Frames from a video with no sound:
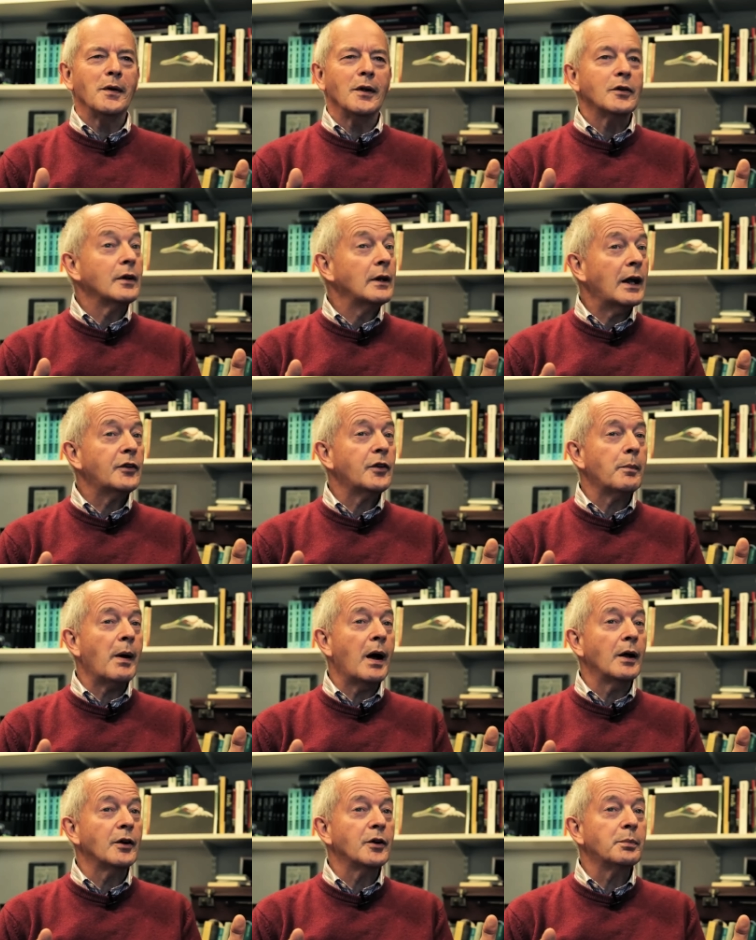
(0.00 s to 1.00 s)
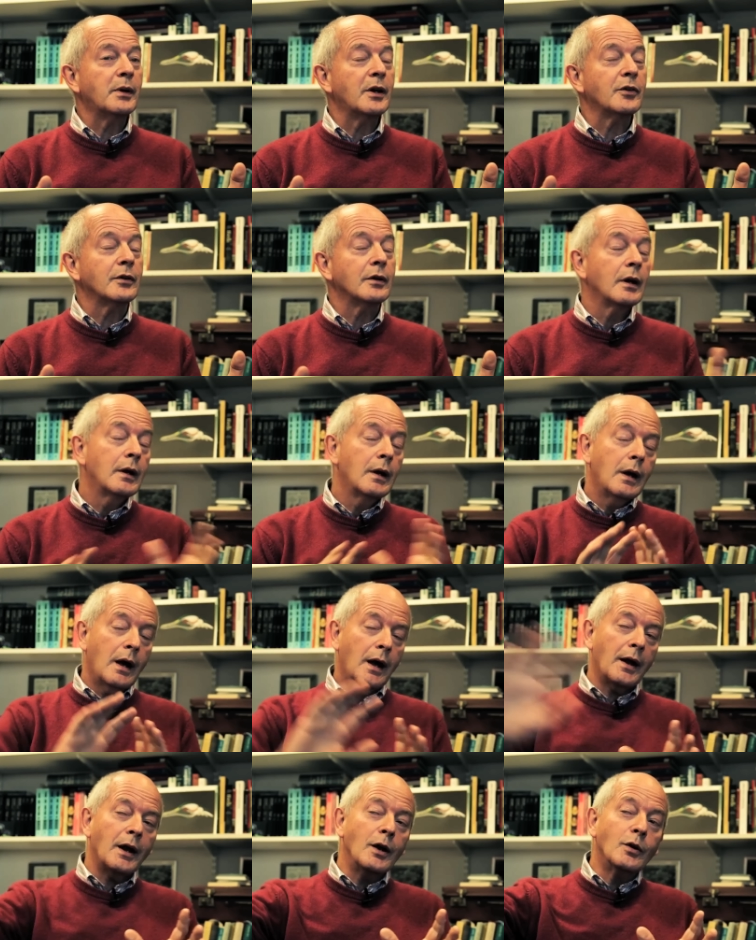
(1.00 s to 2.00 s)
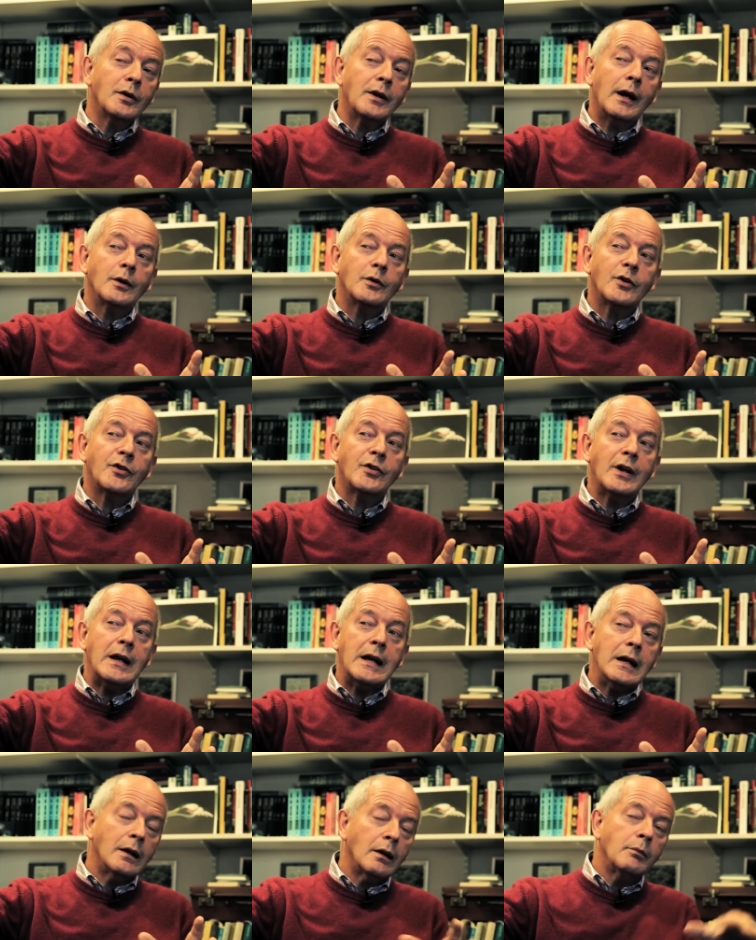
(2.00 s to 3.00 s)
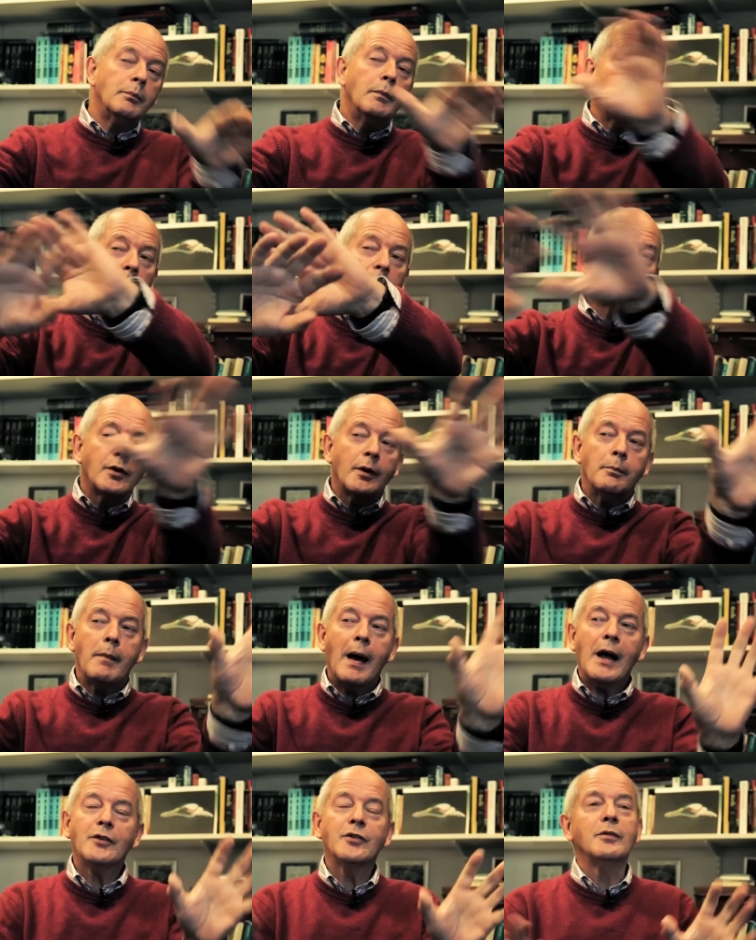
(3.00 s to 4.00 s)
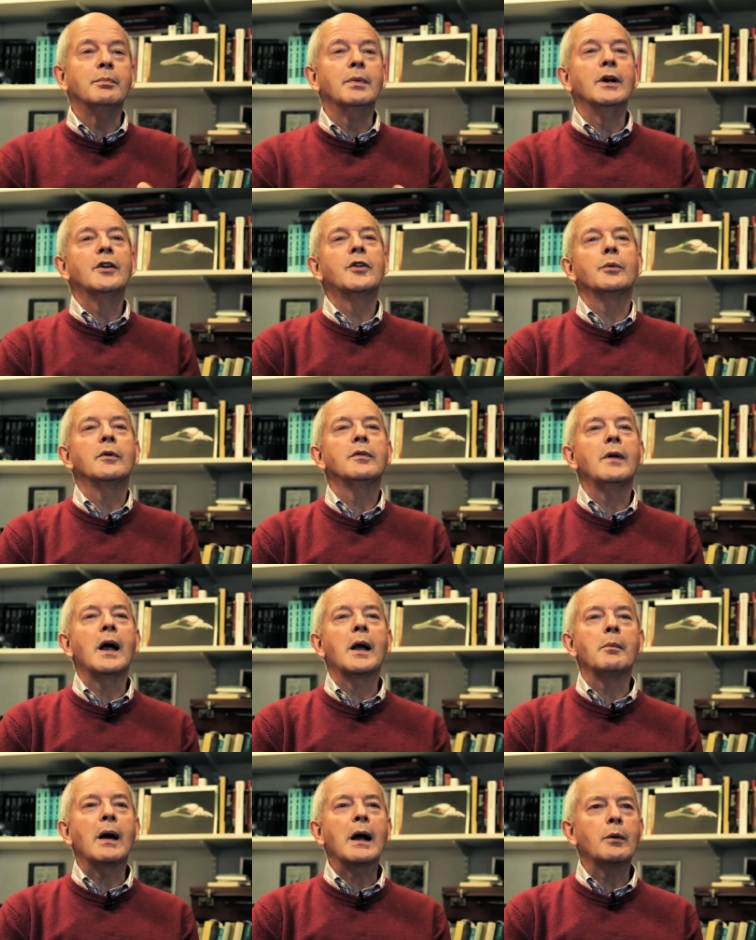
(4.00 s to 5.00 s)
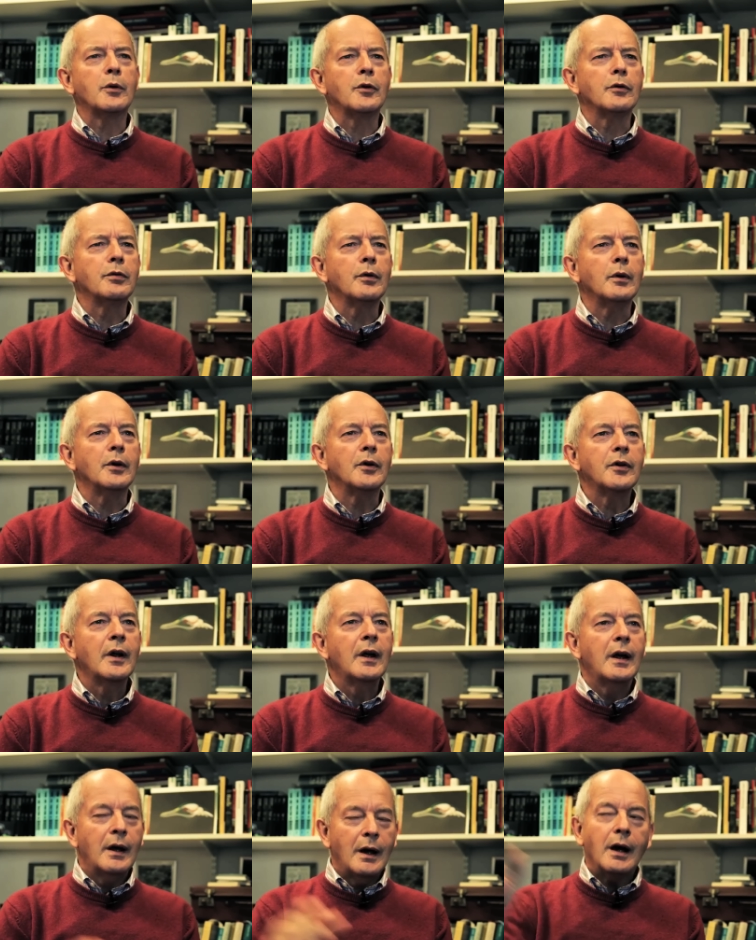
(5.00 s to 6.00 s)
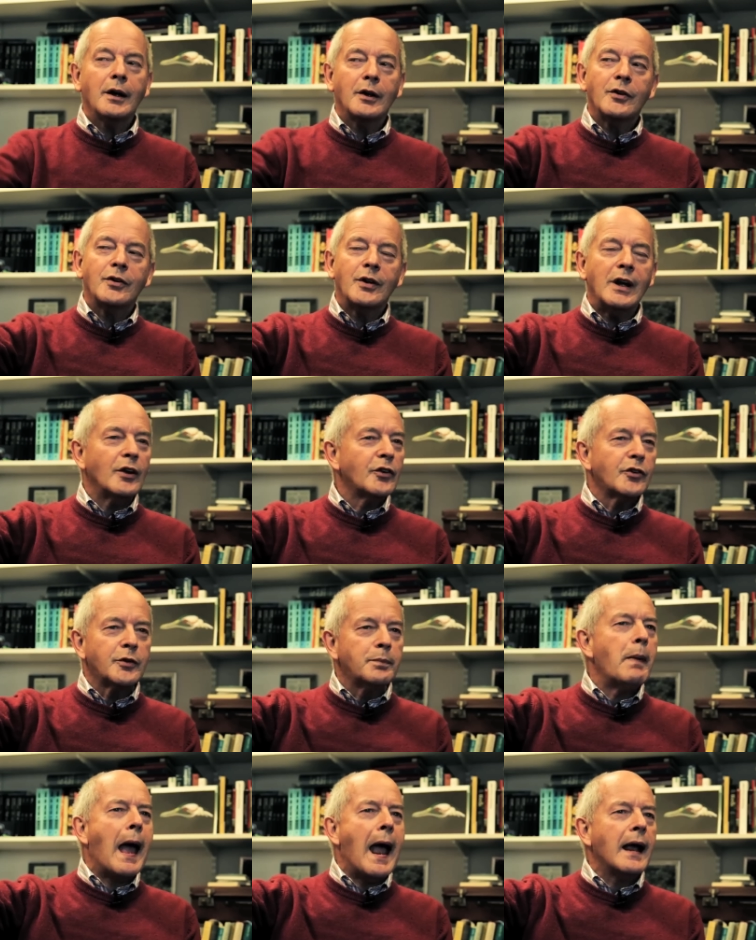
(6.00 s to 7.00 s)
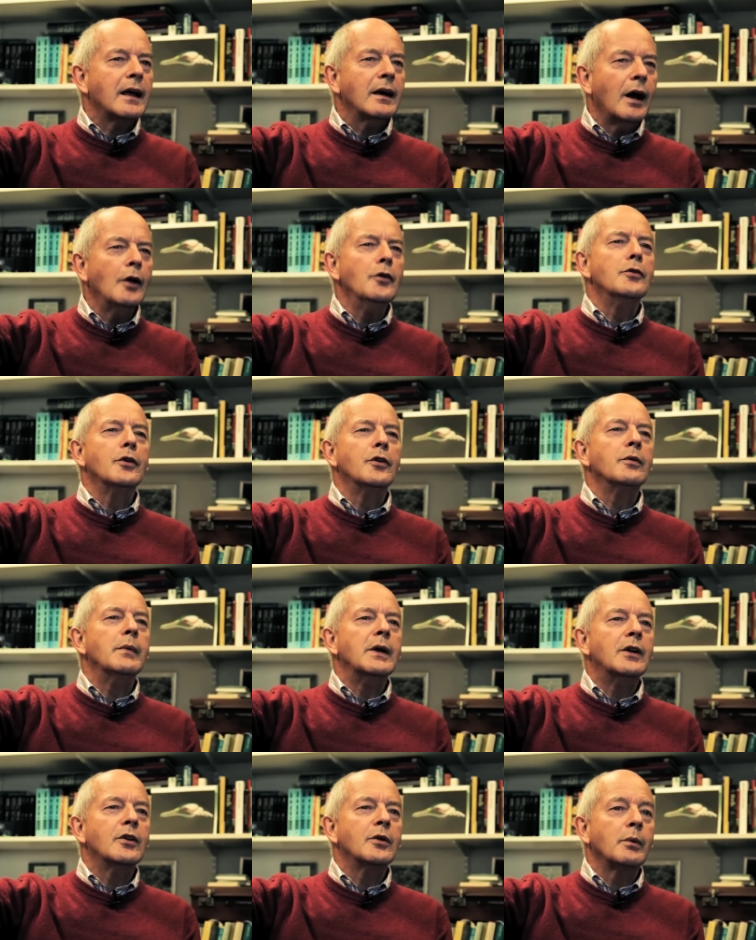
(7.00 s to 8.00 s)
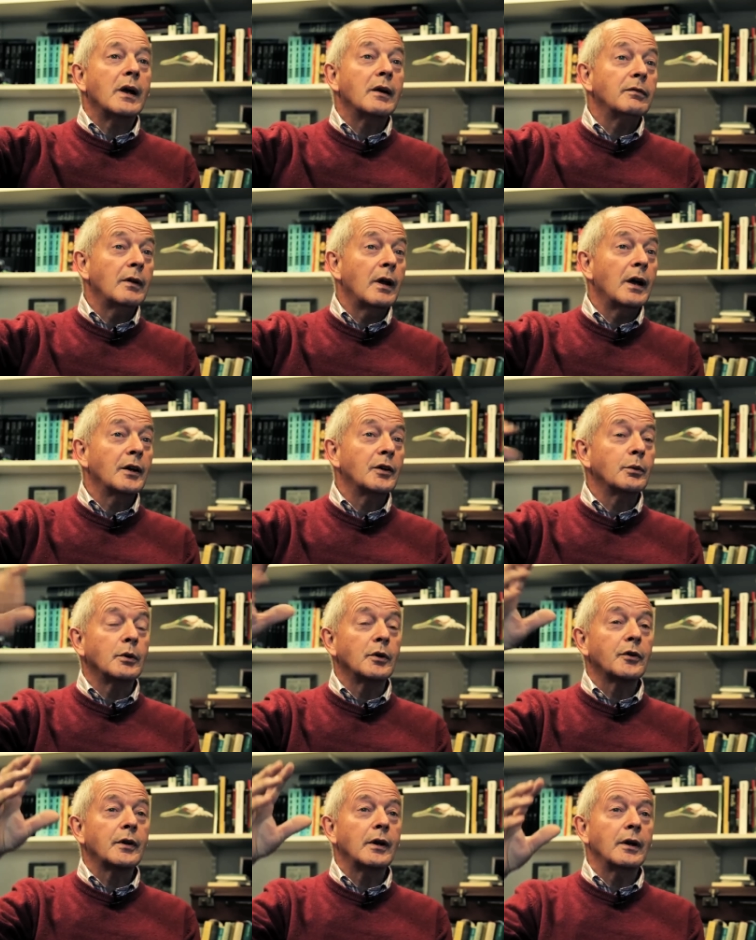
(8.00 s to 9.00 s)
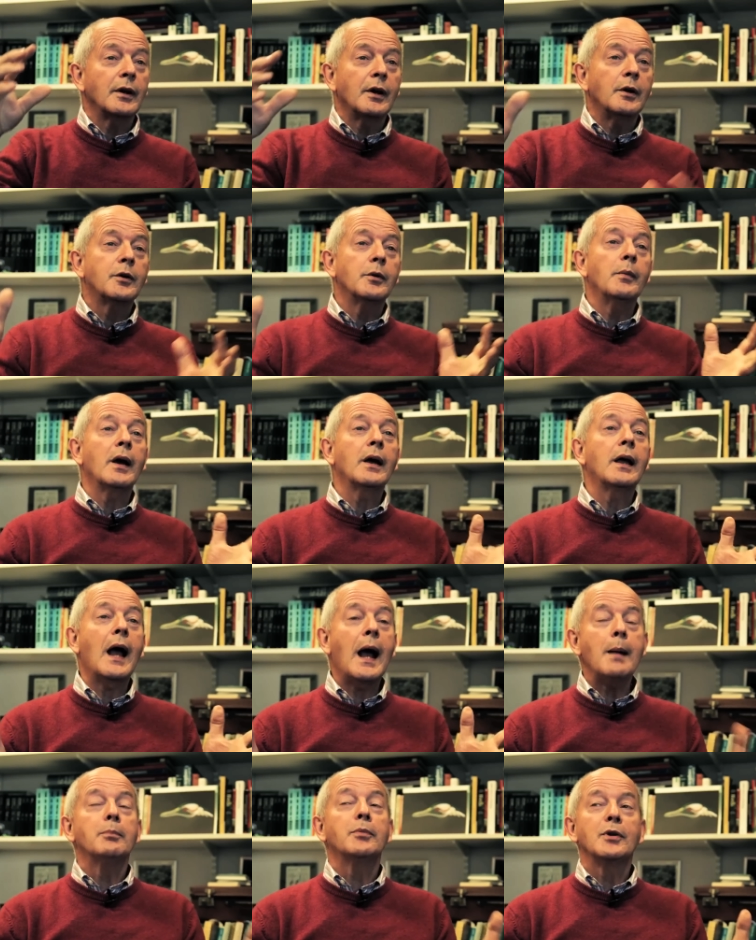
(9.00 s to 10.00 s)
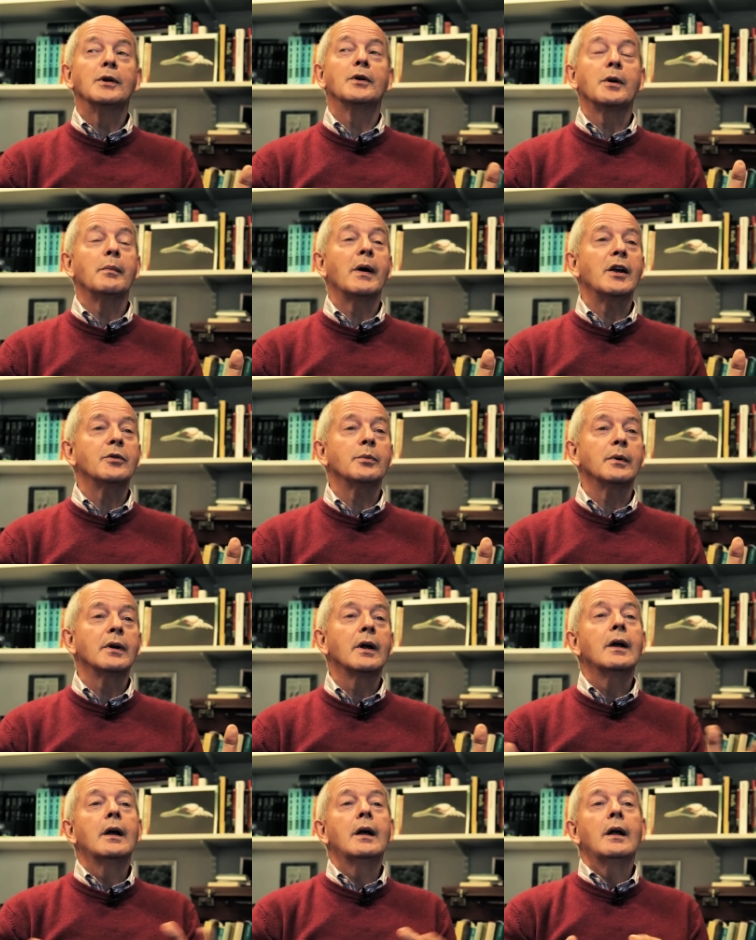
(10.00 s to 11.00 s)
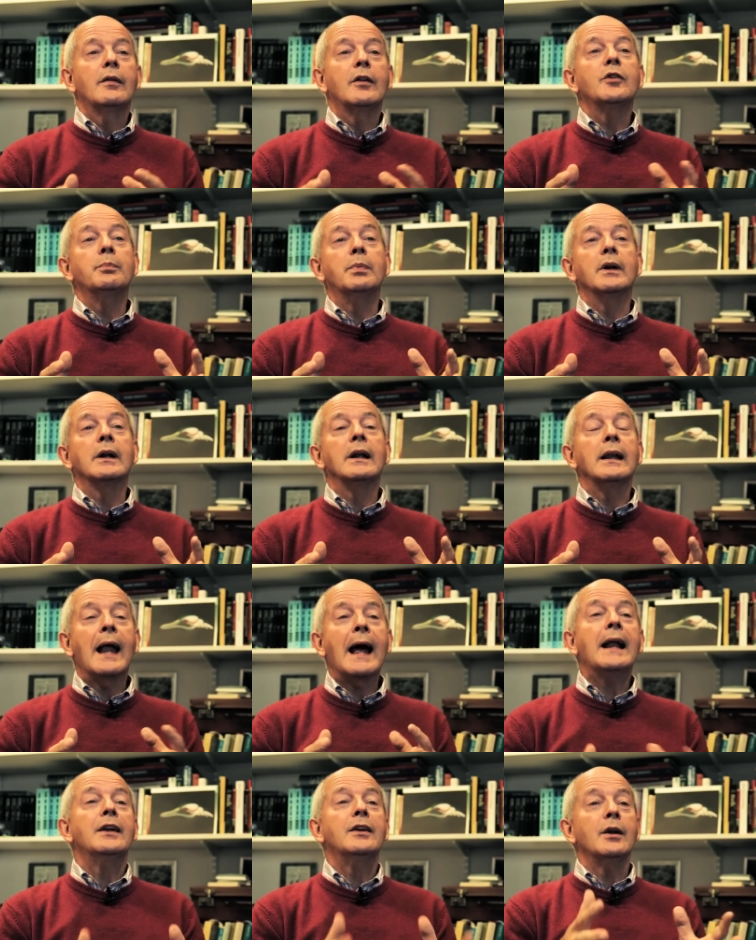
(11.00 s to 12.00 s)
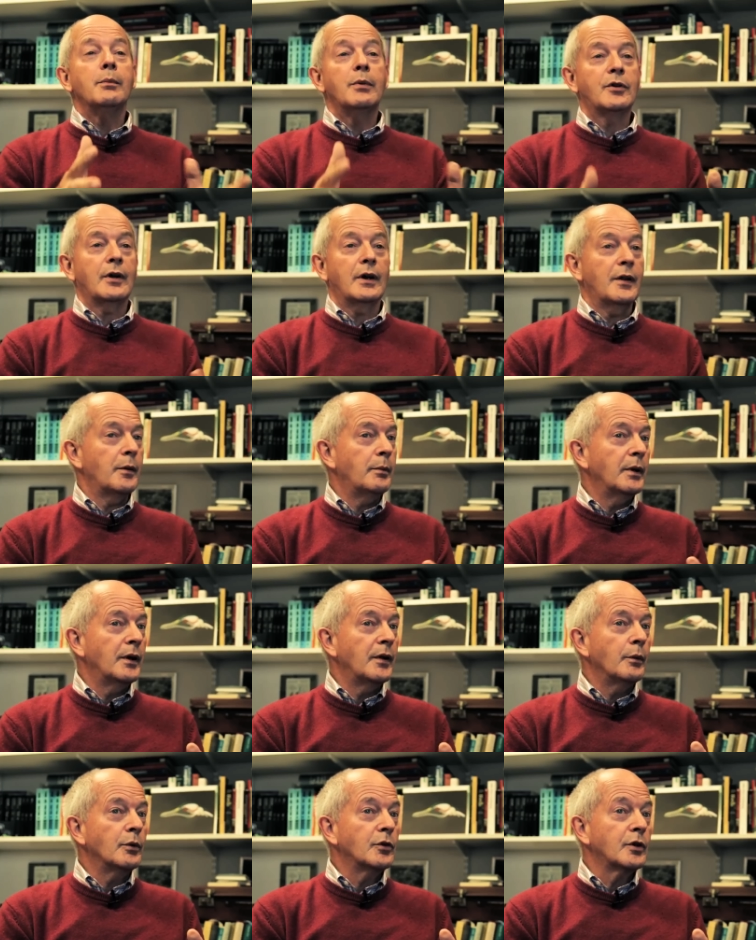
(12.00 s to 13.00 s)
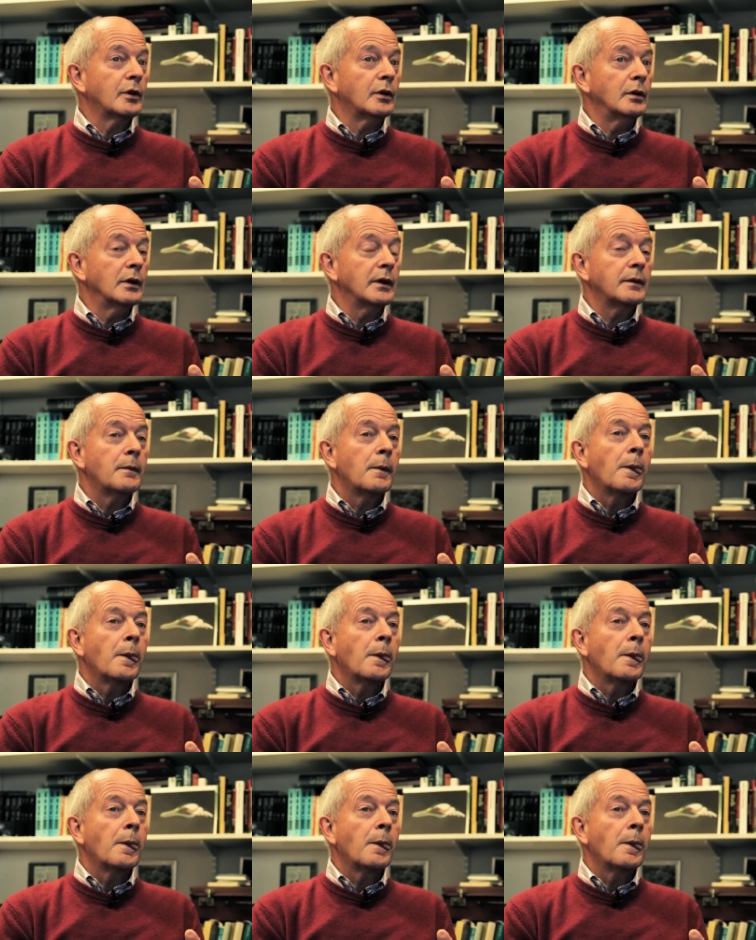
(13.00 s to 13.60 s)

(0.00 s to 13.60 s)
this unless the partner's present. And I looked out to sea, and amongst the mass of birds that were flying backwards and forwards, I could see a speck hundreds of metres away flying towards the colony. And to my absolute amazement, this bird landed beside the bird that was calling.